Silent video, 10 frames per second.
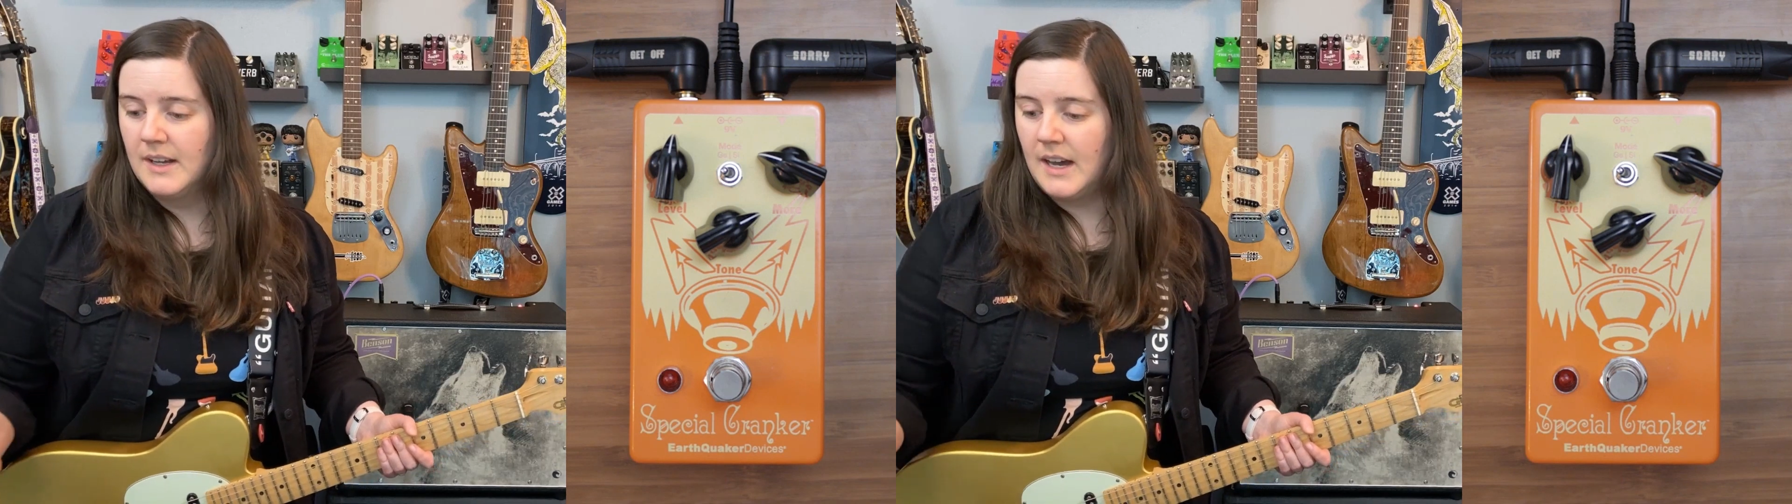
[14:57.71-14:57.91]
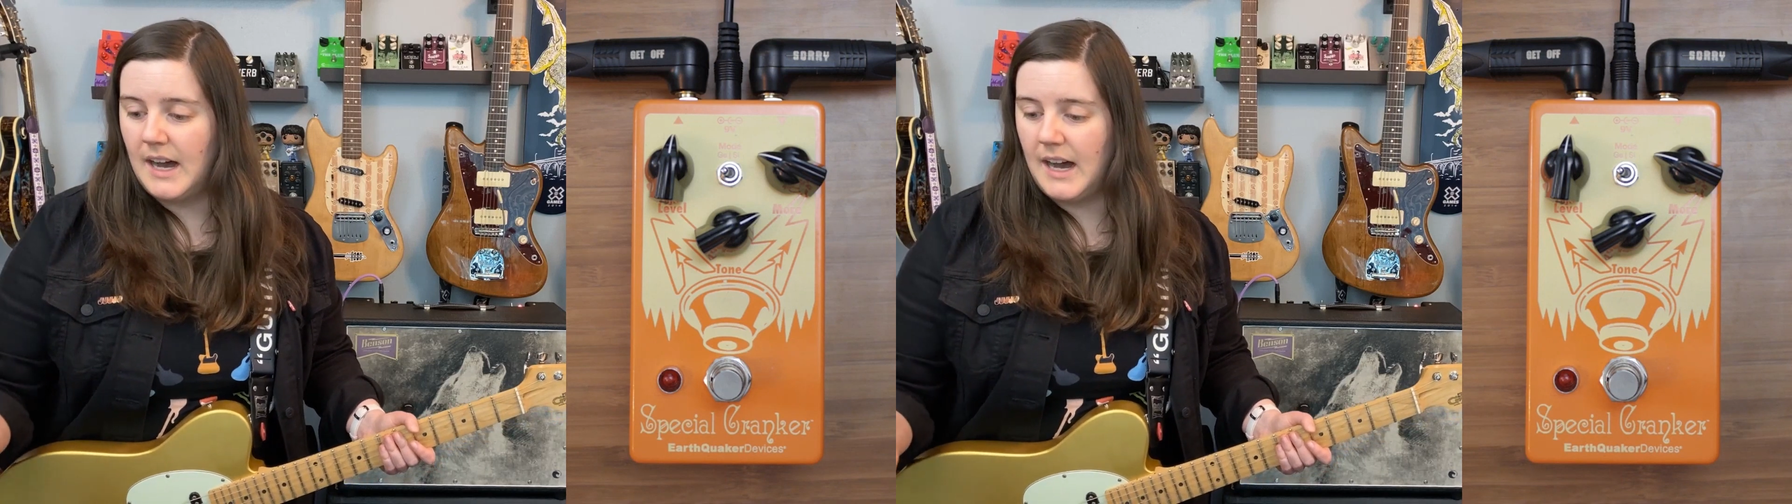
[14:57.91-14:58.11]

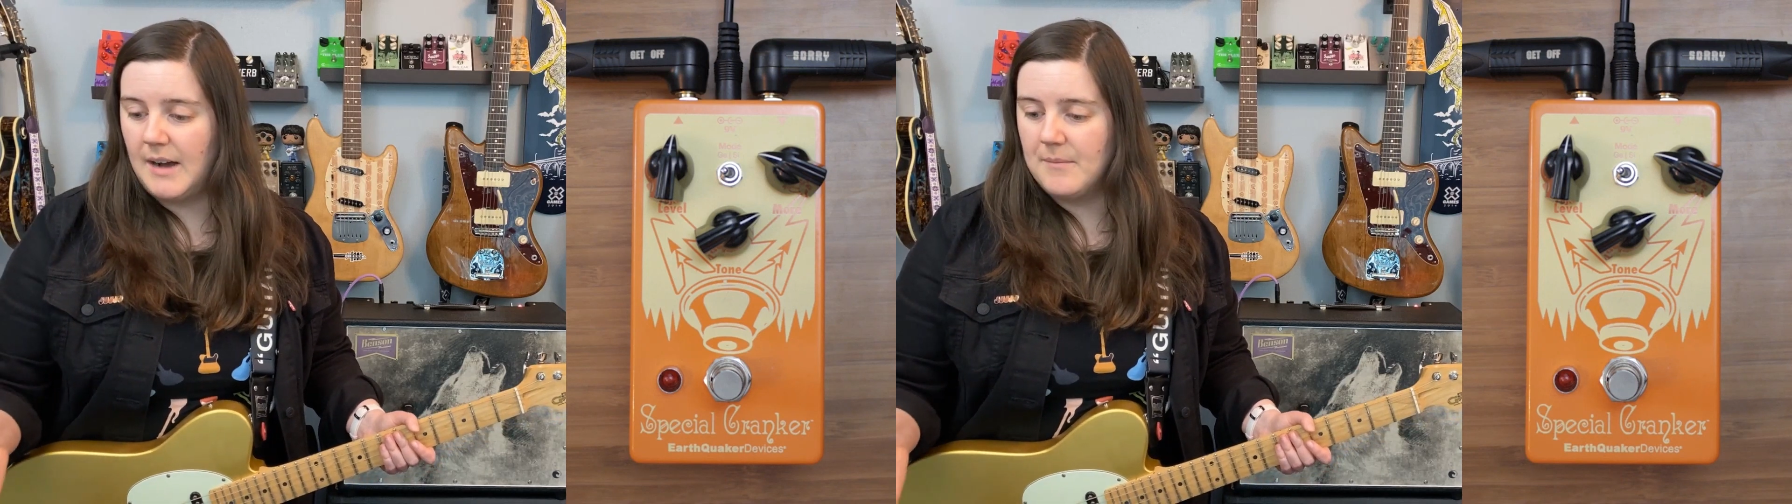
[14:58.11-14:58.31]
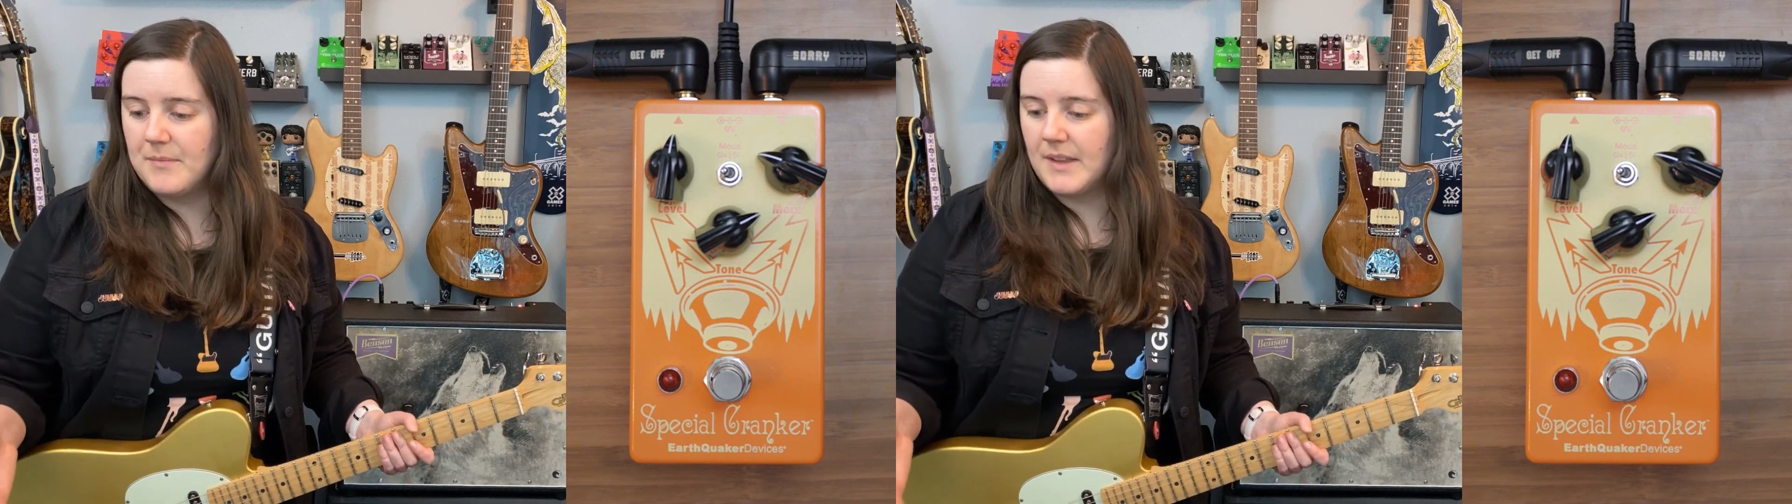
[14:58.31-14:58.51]

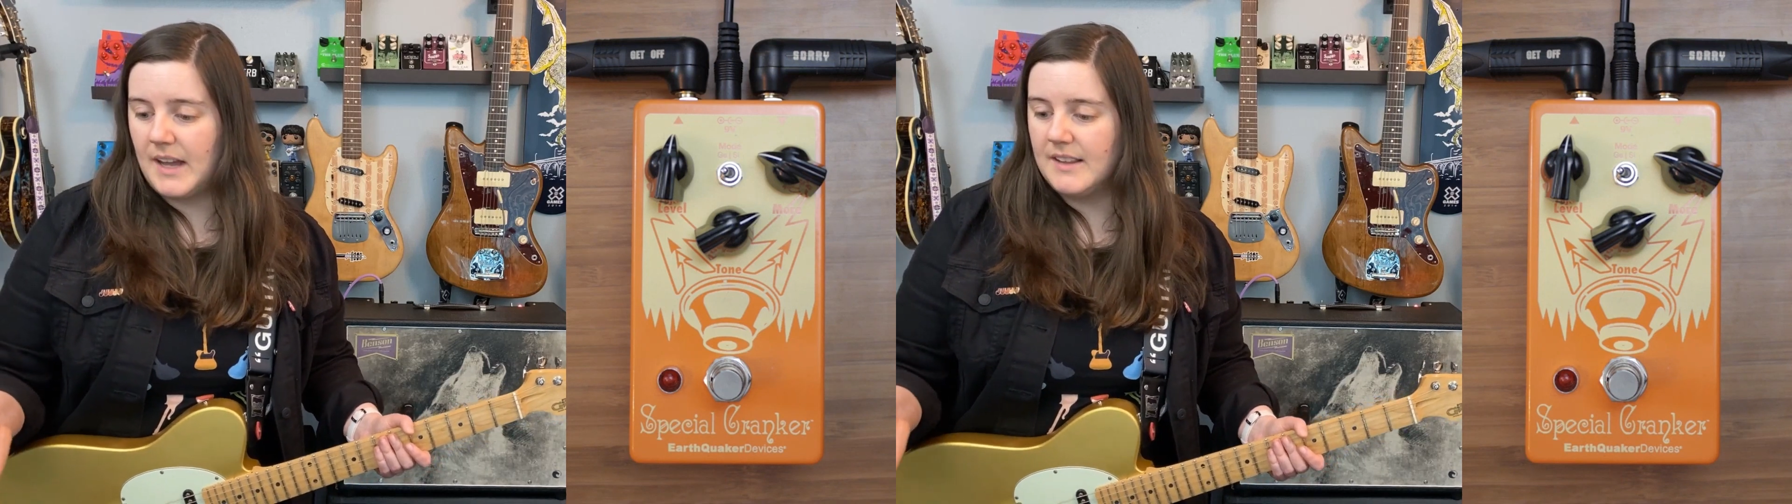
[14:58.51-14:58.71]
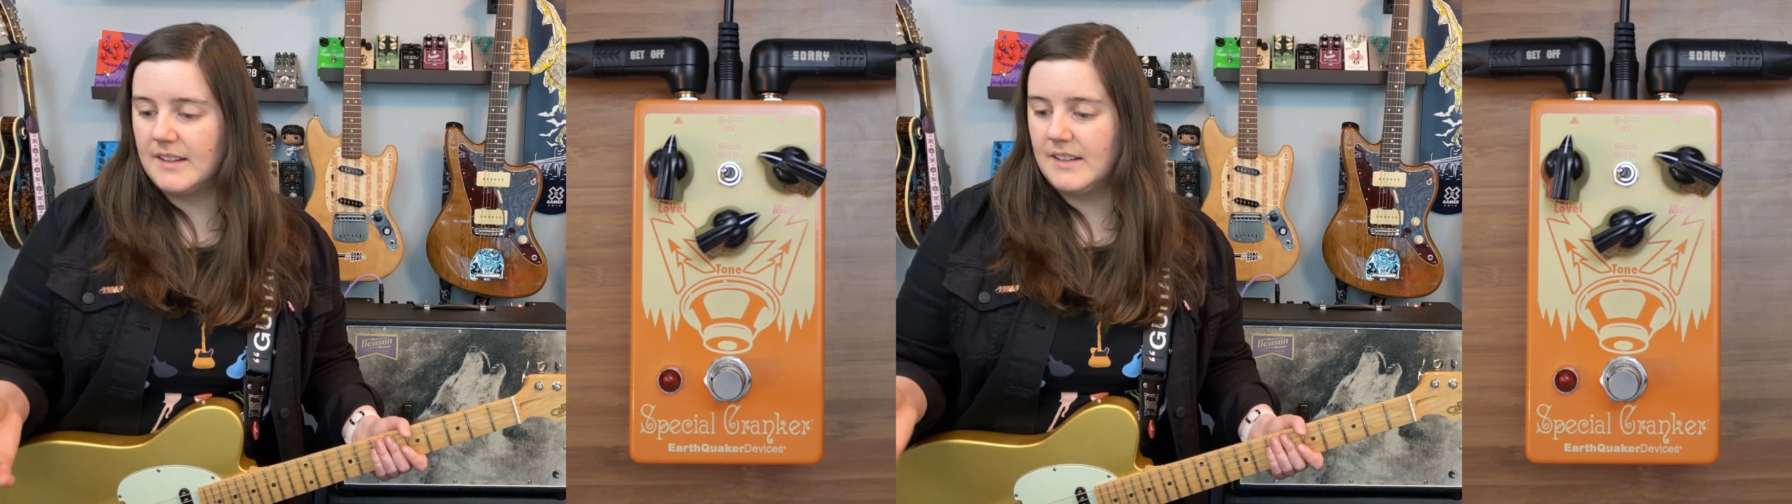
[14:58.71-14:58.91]

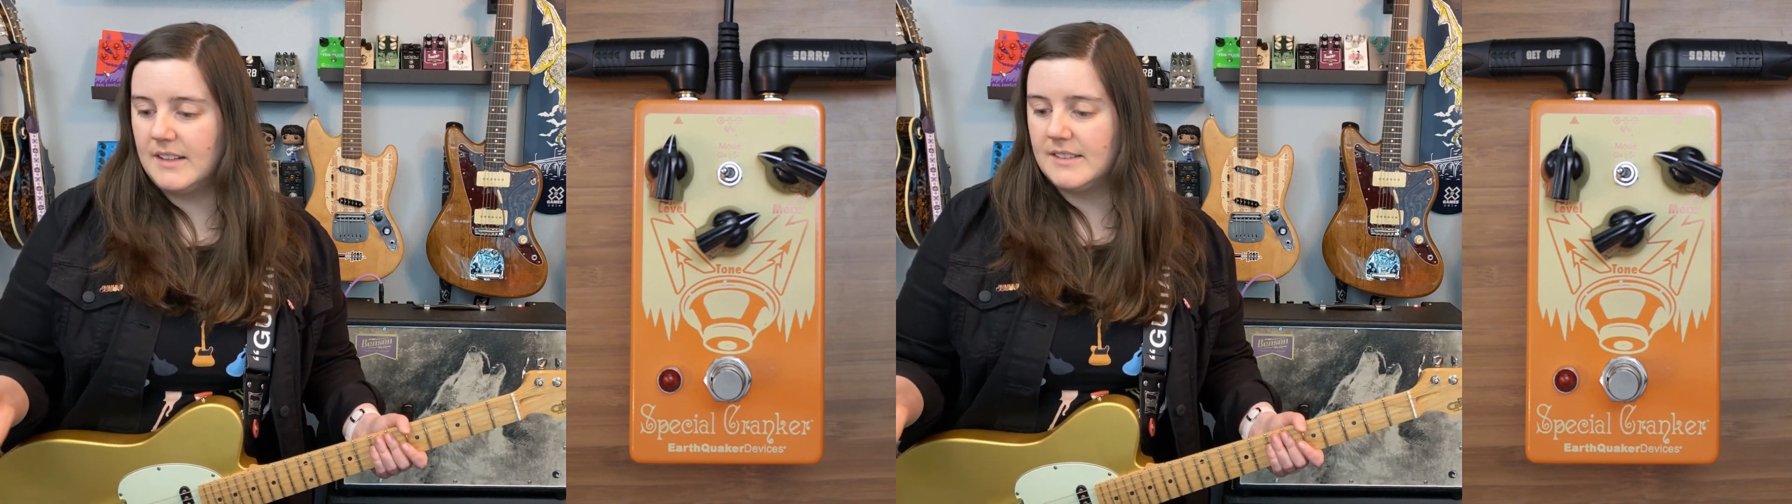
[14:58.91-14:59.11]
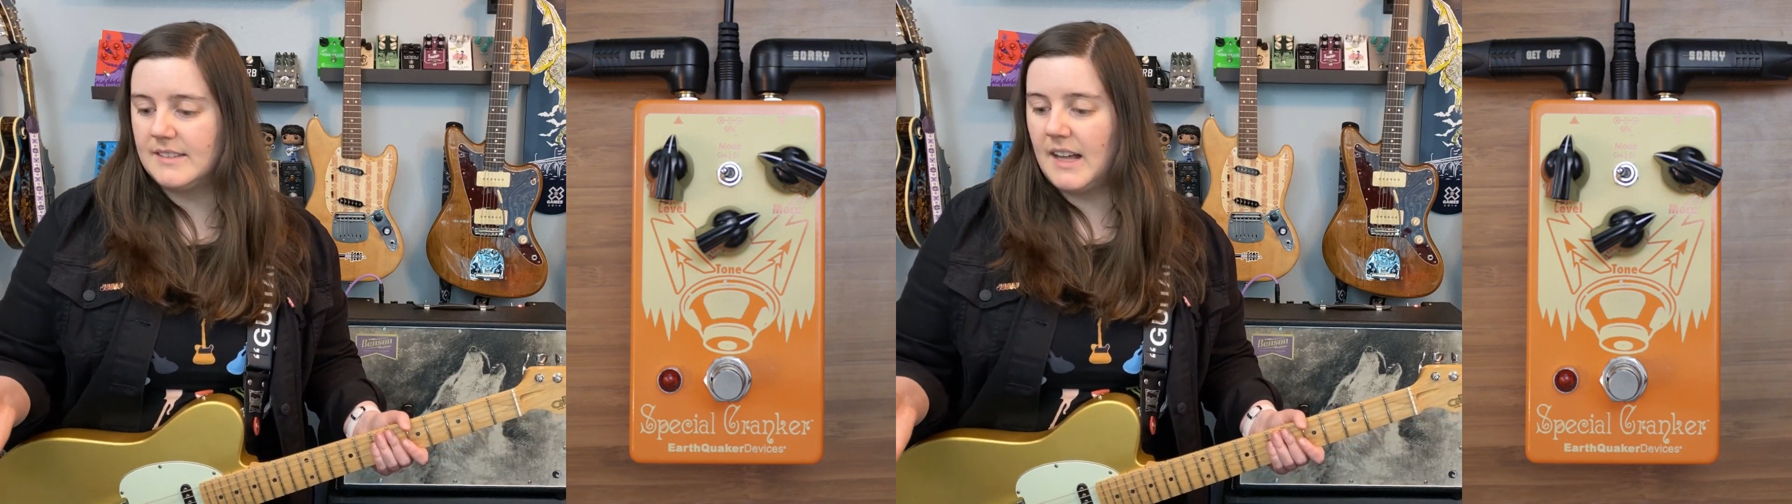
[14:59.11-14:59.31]

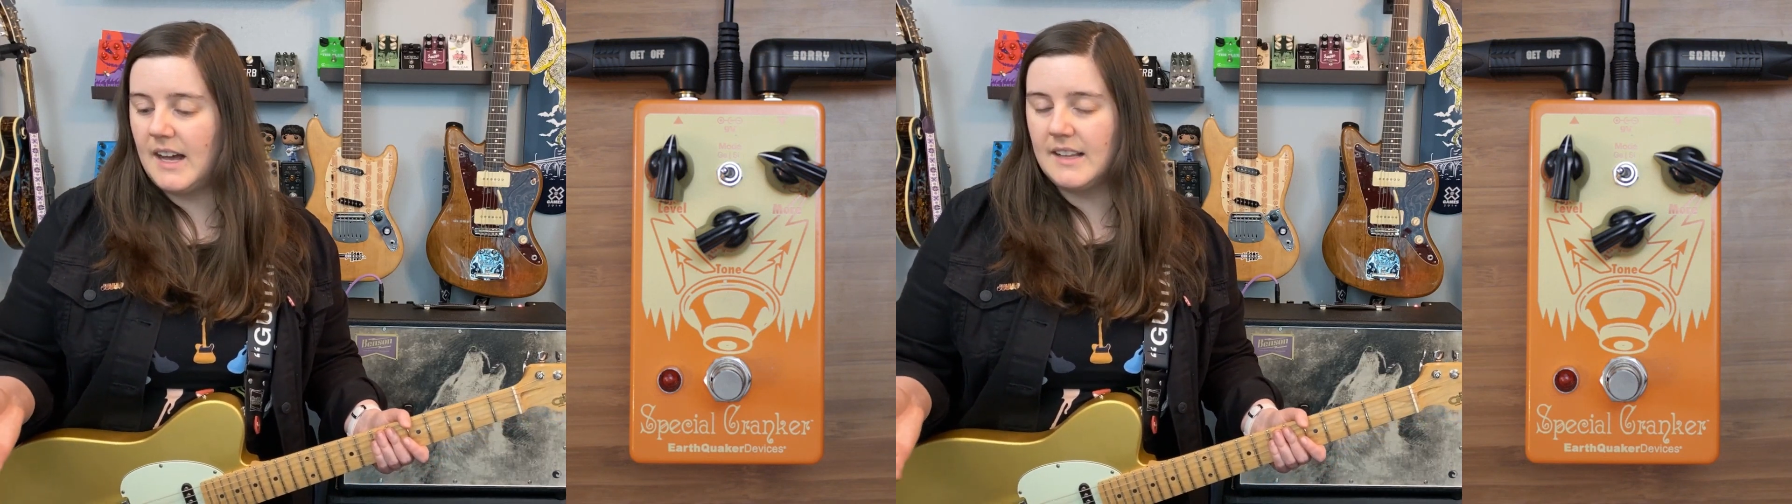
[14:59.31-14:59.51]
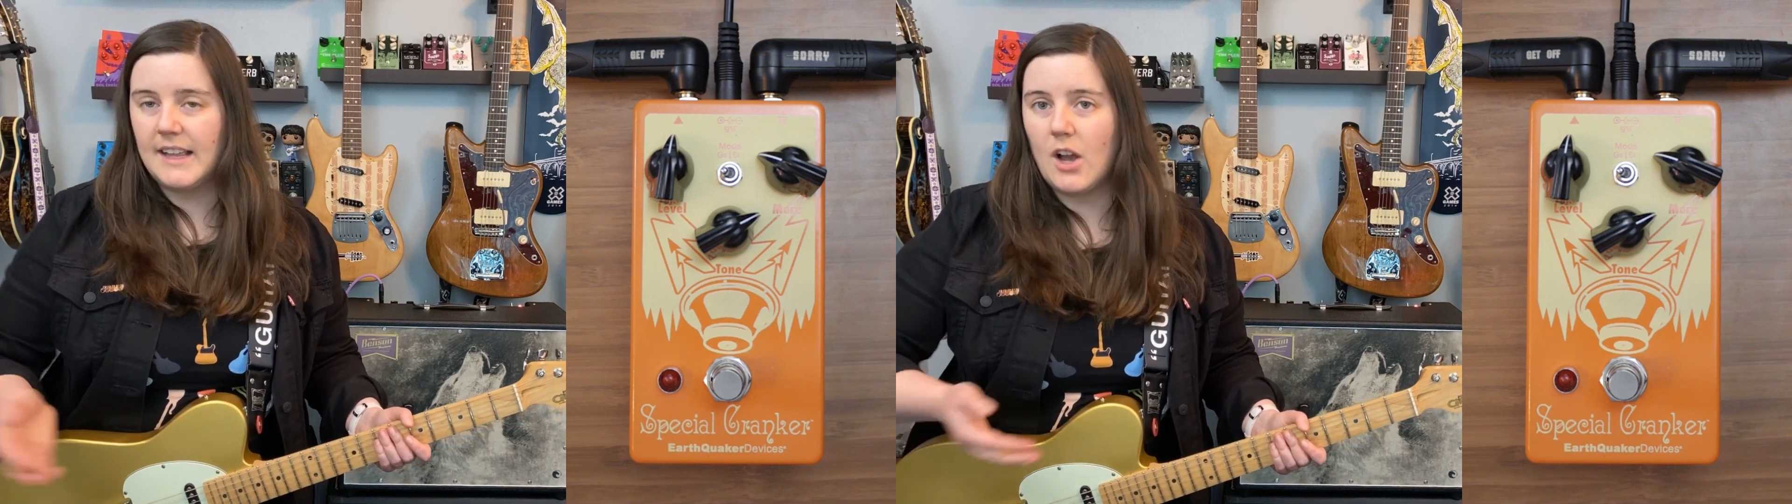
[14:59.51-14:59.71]
It's not like